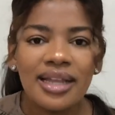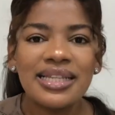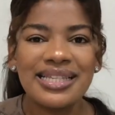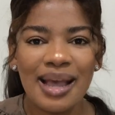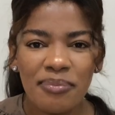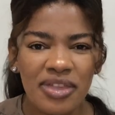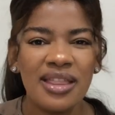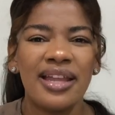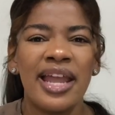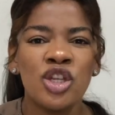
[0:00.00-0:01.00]
Something
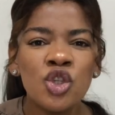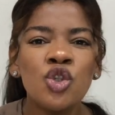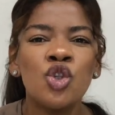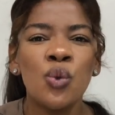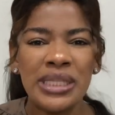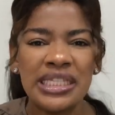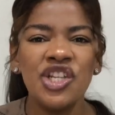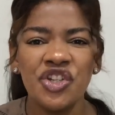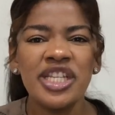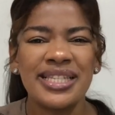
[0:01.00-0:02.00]
that has to do with
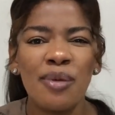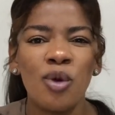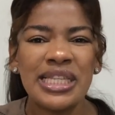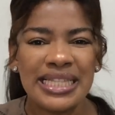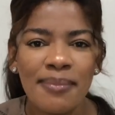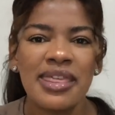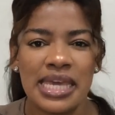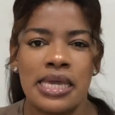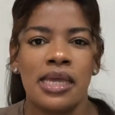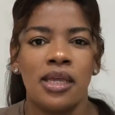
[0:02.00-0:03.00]
teaching someone
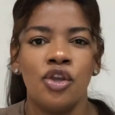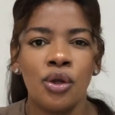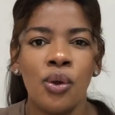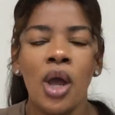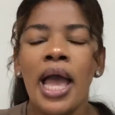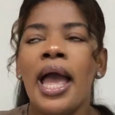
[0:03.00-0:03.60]
something, you know.